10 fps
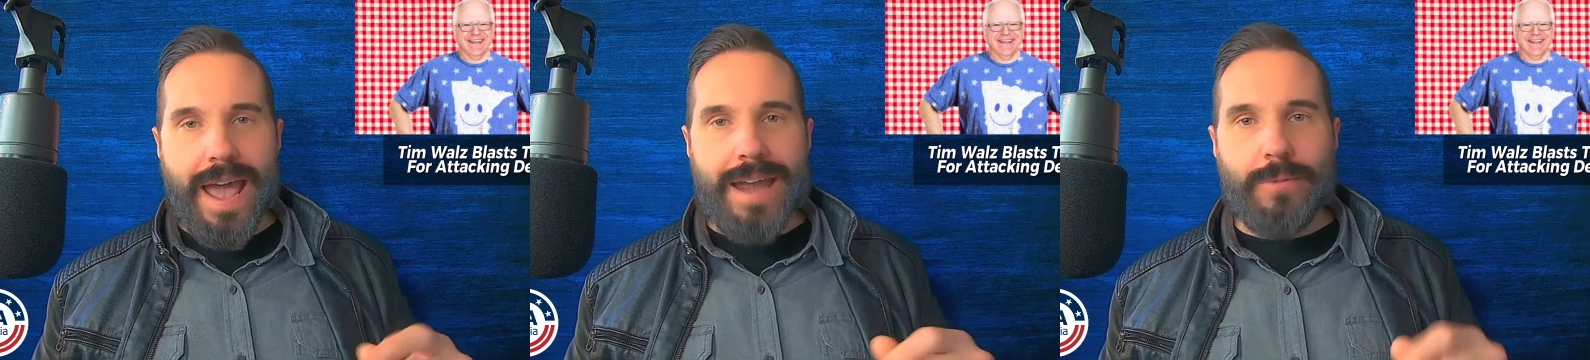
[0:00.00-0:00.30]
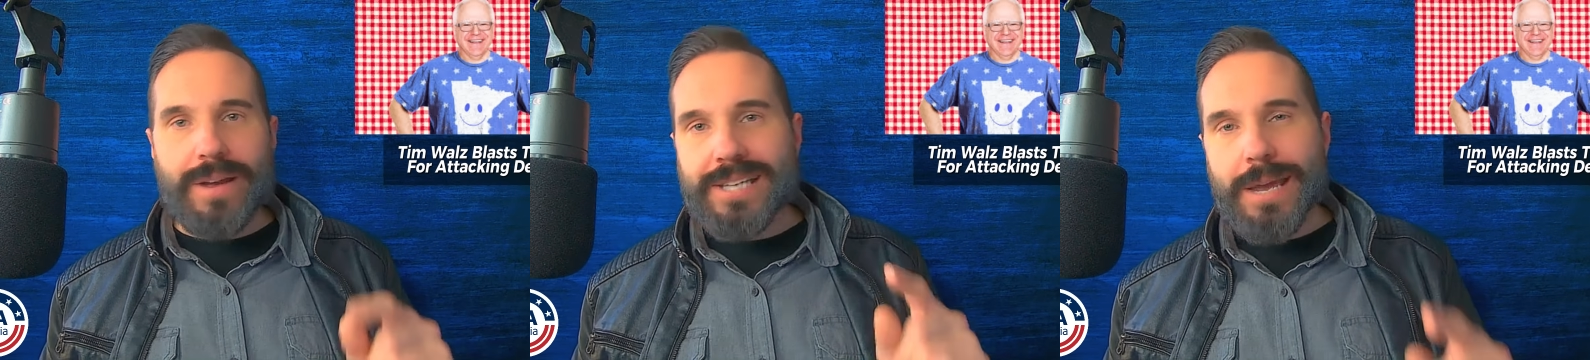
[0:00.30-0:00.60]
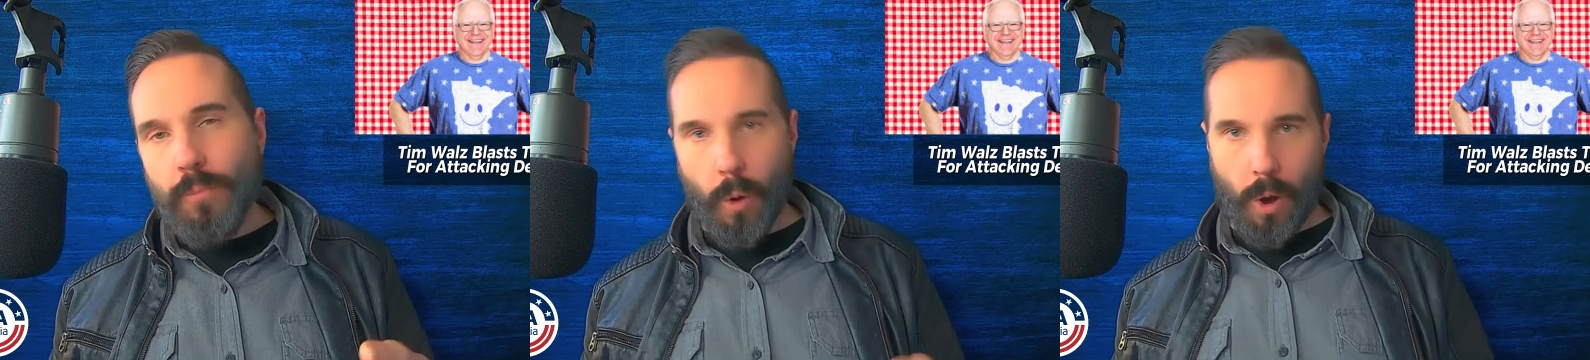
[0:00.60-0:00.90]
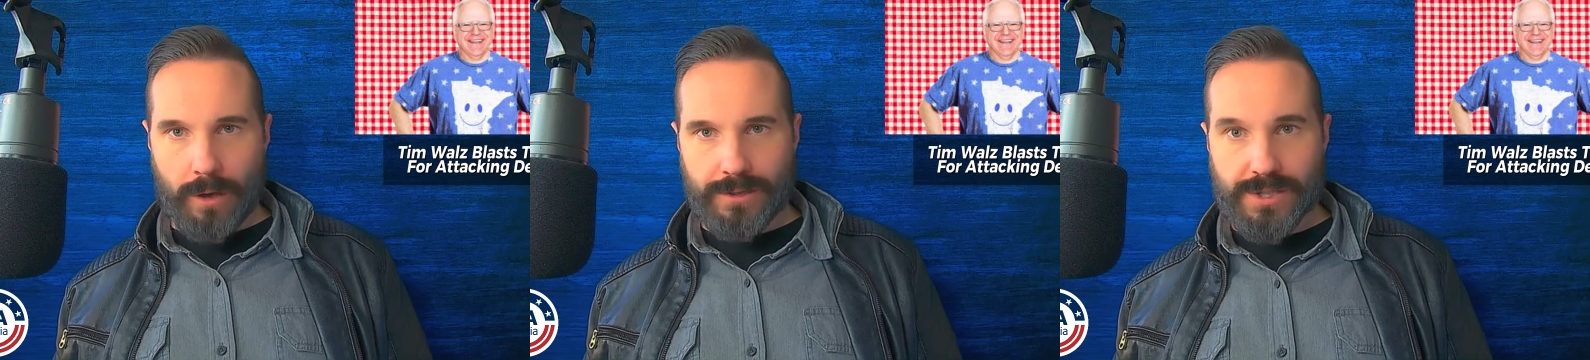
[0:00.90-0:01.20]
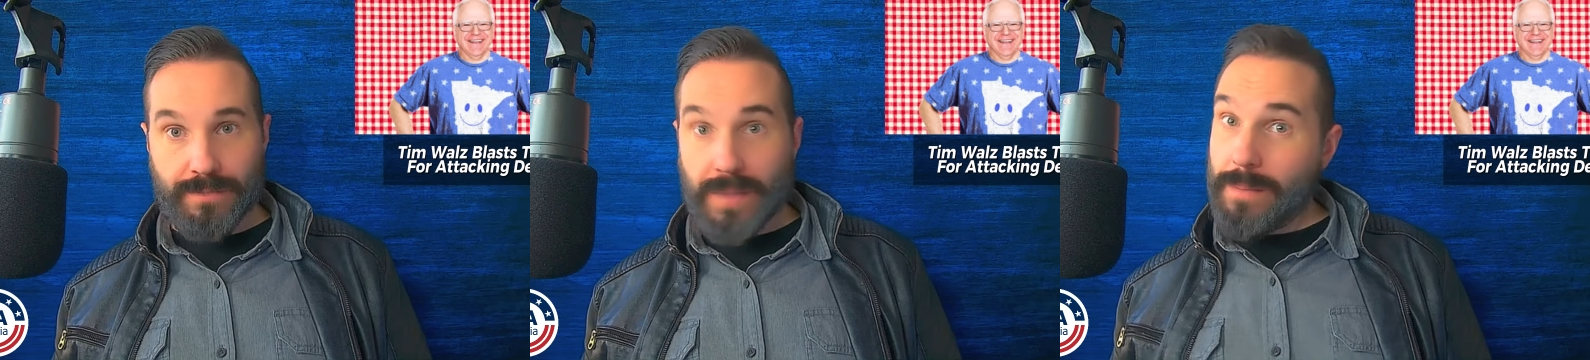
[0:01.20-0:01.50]
Speaker 1: Anyway, Tim
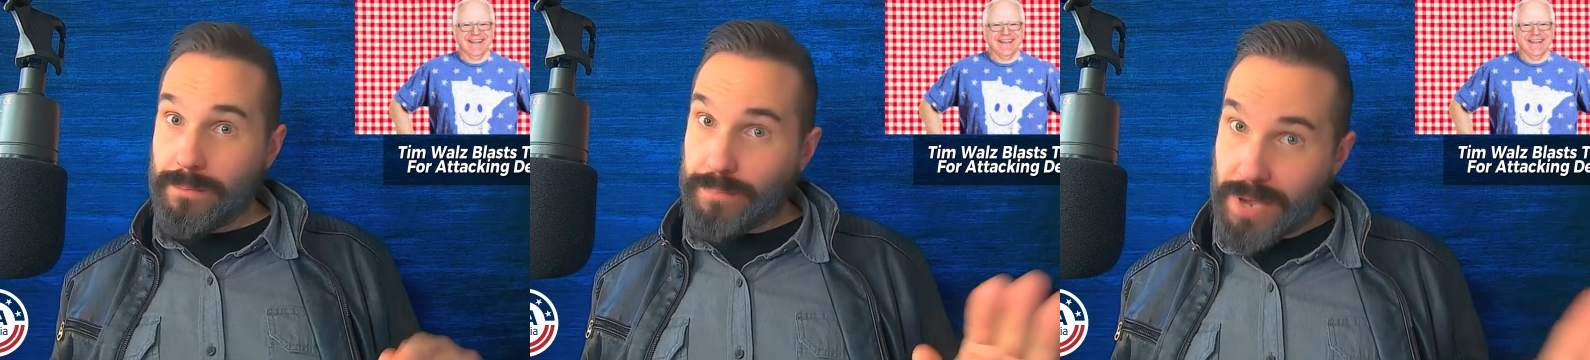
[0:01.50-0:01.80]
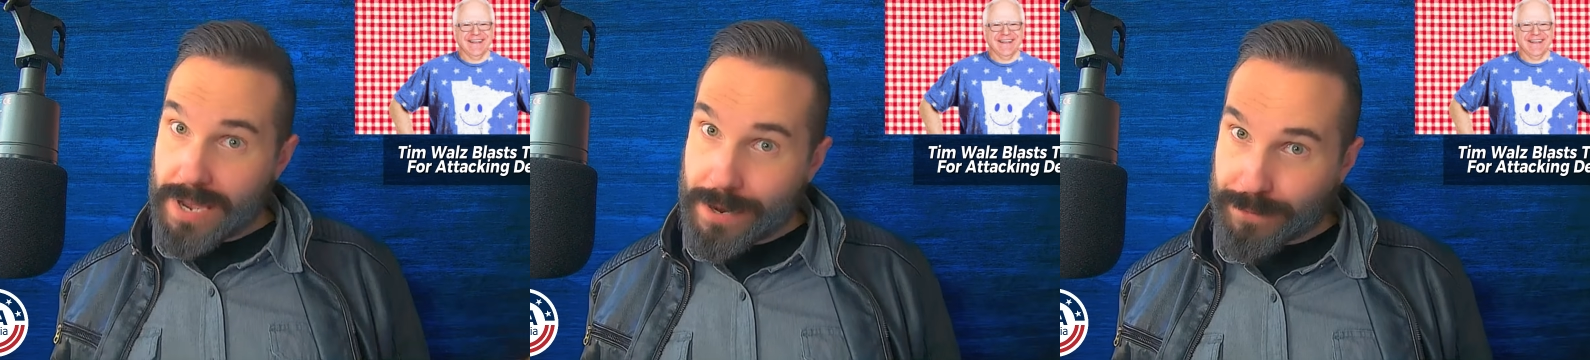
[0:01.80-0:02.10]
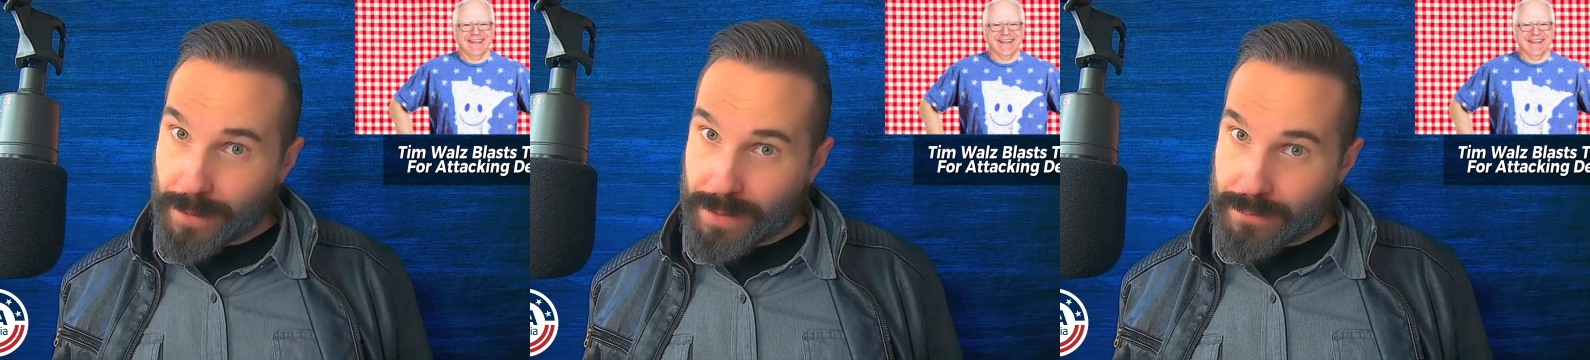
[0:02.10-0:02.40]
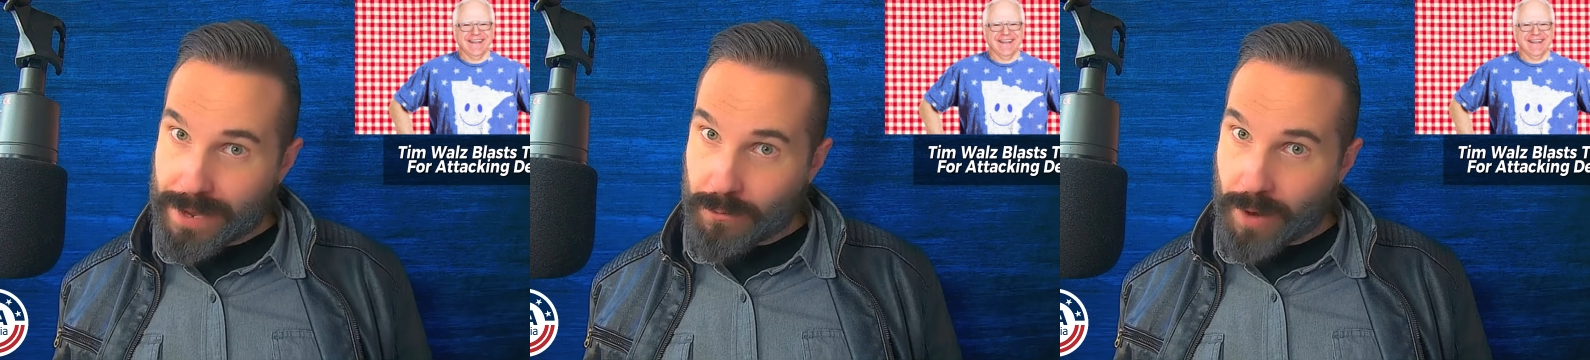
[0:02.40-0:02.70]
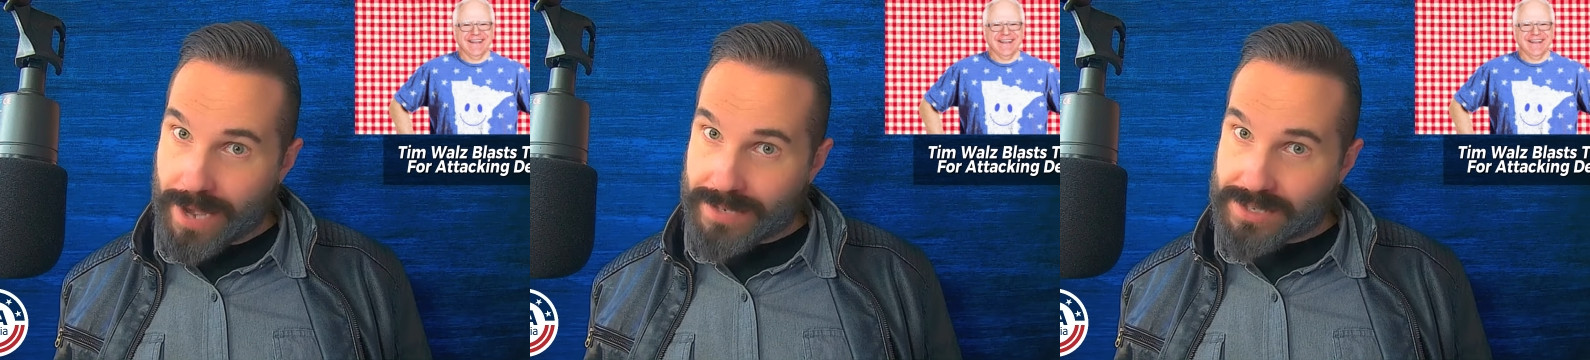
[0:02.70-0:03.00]
Walz, being from the
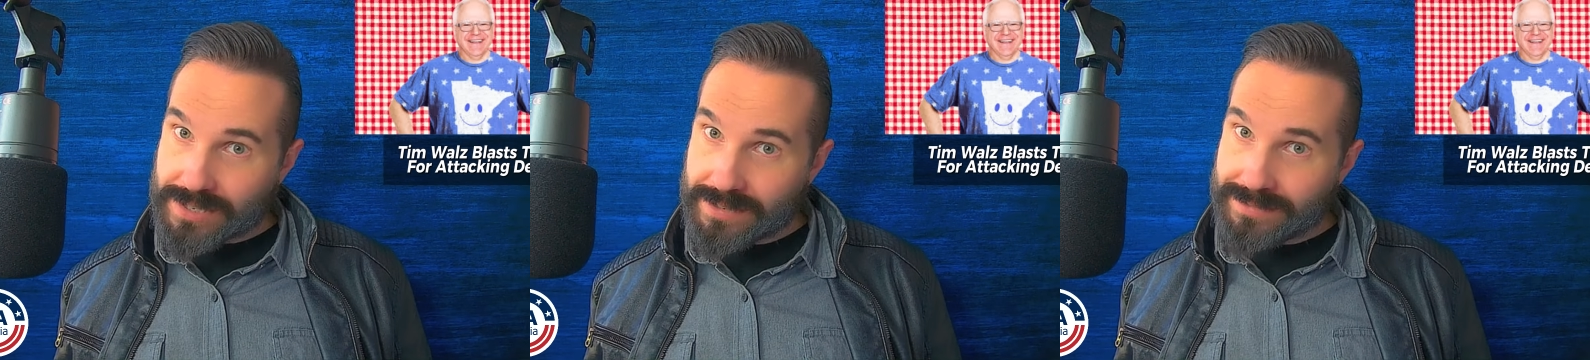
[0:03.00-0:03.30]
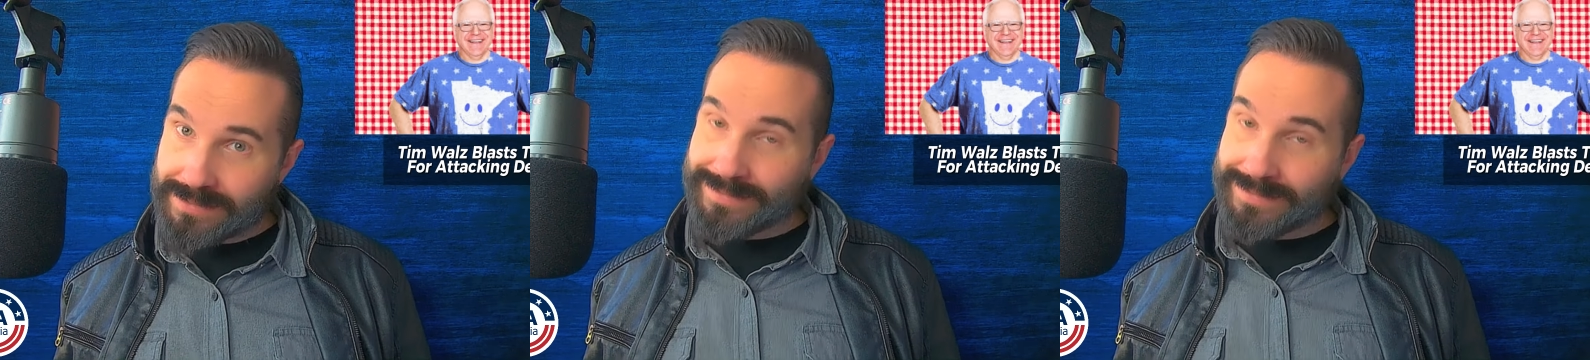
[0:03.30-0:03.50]
Midwest,